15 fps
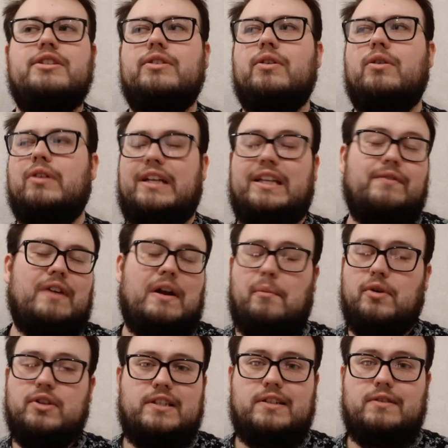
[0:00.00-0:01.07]
in a very
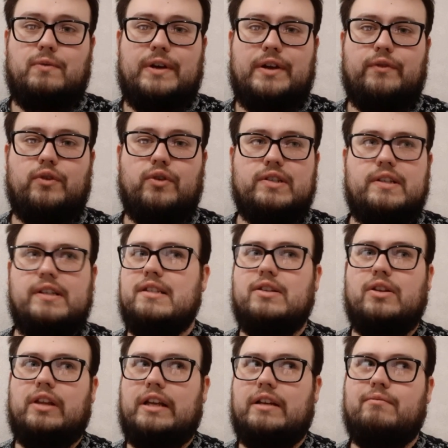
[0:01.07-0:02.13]
positive way. Of course, it's
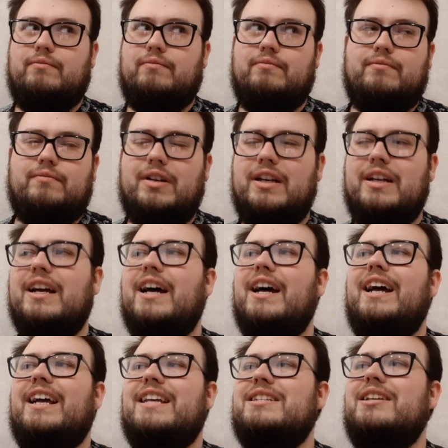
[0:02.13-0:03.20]
not like
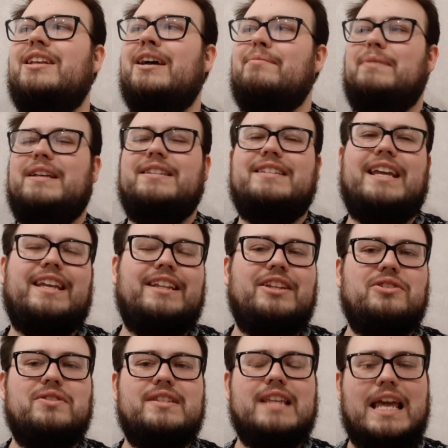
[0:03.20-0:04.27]
it's not like being taken
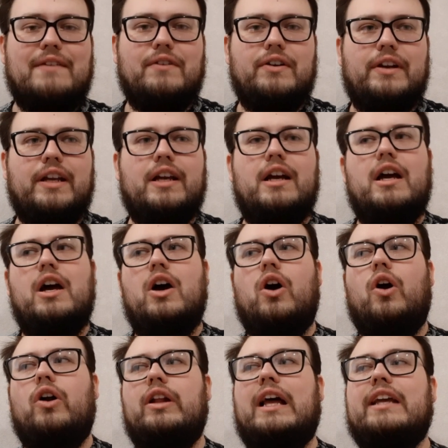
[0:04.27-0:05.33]
into slavery,
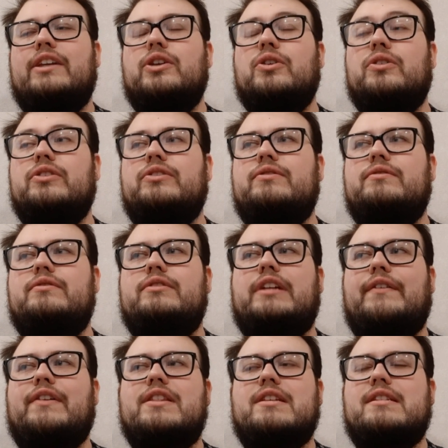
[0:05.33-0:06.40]
or like you're
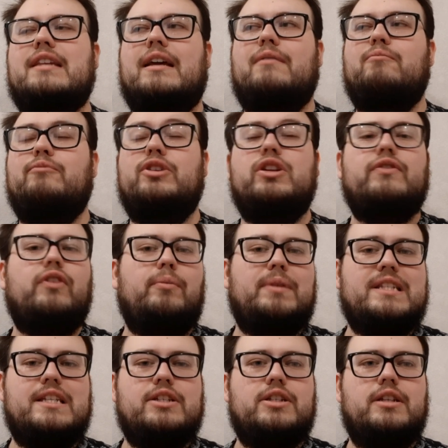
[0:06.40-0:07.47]
given this like beautiful
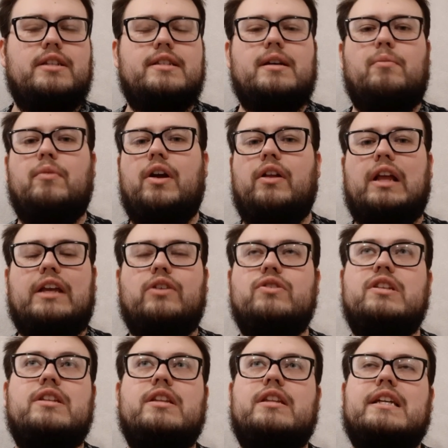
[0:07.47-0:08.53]
position somewhere, like you
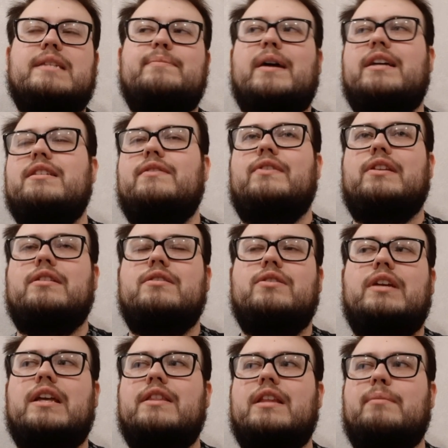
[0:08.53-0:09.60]
didn't expect even to
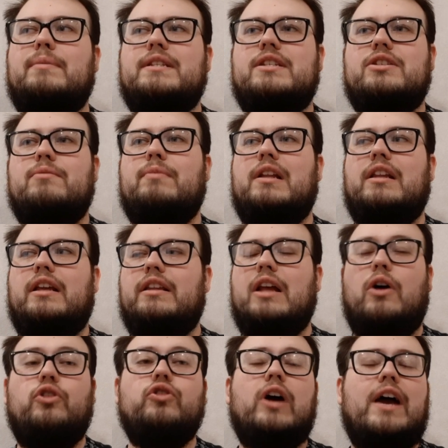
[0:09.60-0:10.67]
get that position, but like now
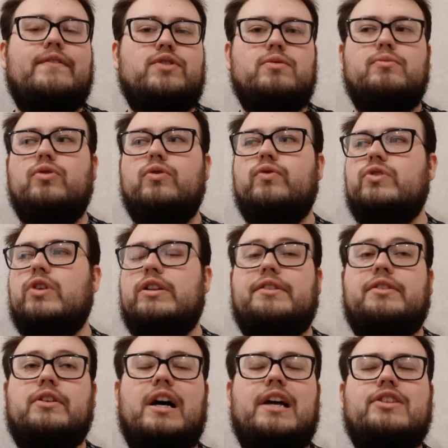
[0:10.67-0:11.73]
you have to move to
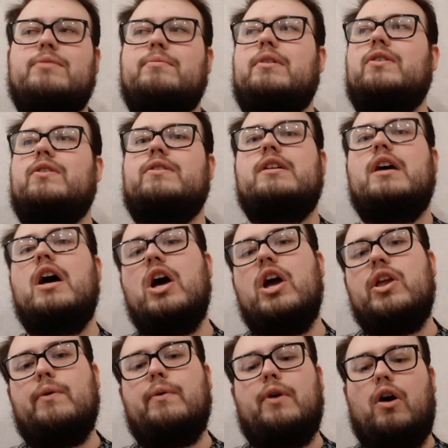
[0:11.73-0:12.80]
another country because
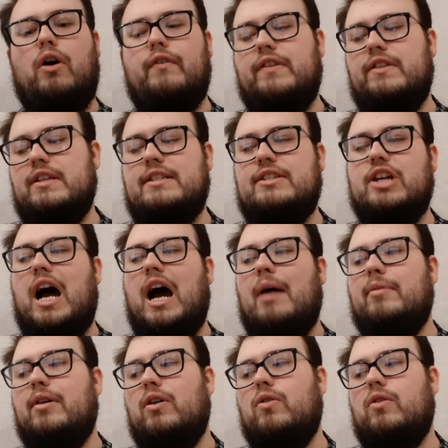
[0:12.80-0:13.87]
you were offered this
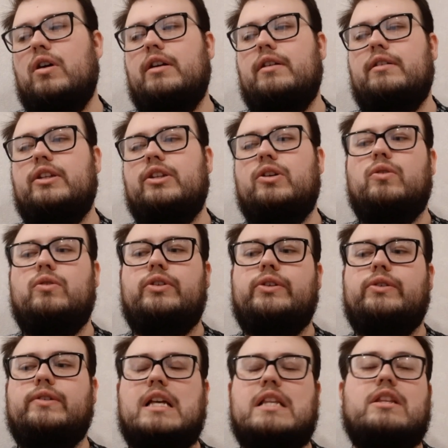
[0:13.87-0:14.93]
job, or
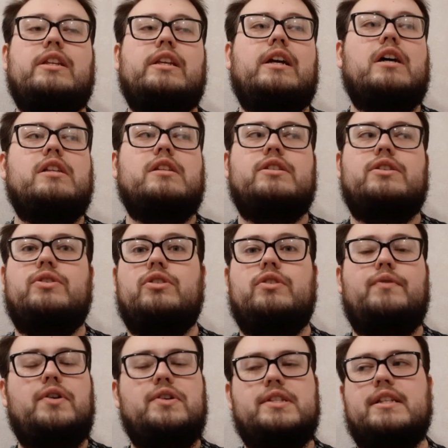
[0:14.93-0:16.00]
you suddenly got into
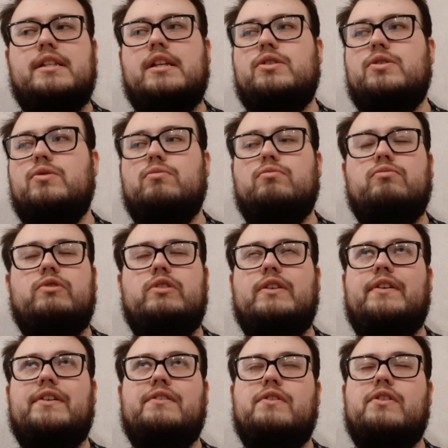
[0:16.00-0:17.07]
university that you
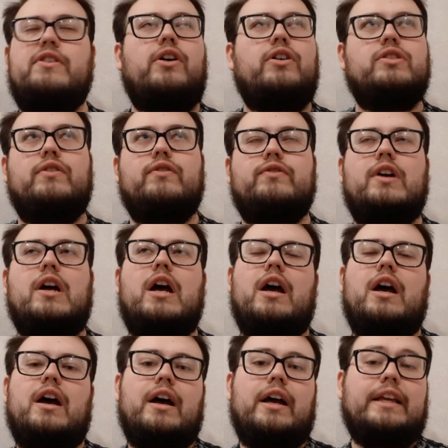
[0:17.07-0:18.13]
never even thought of
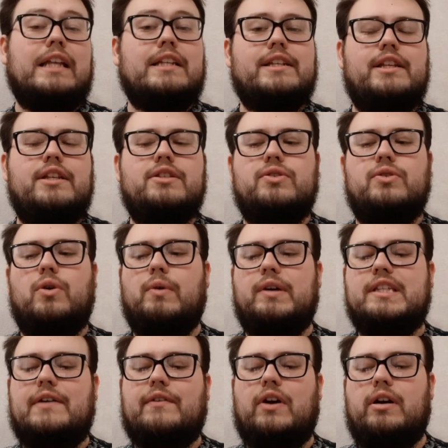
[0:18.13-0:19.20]
getting into, or
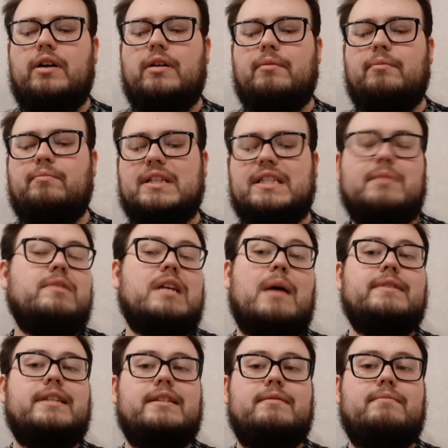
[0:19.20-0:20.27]
whatever. But
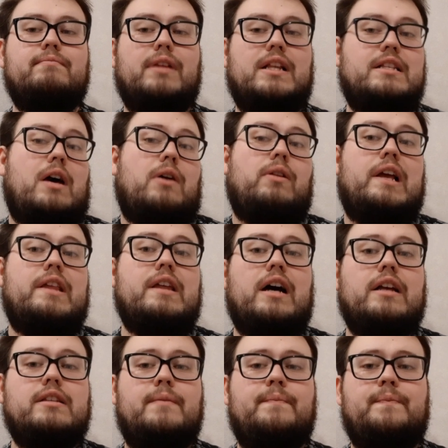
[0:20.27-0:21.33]
sometimes it plays out like
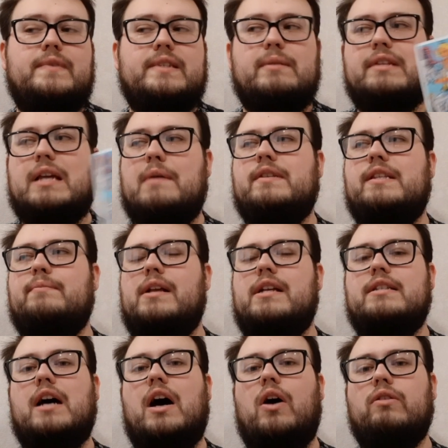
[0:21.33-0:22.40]
that. Sometimes it
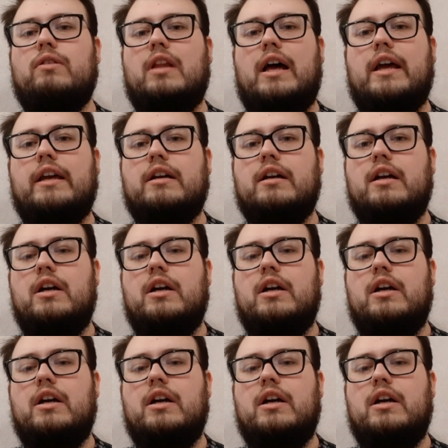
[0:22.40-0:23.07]
plays out like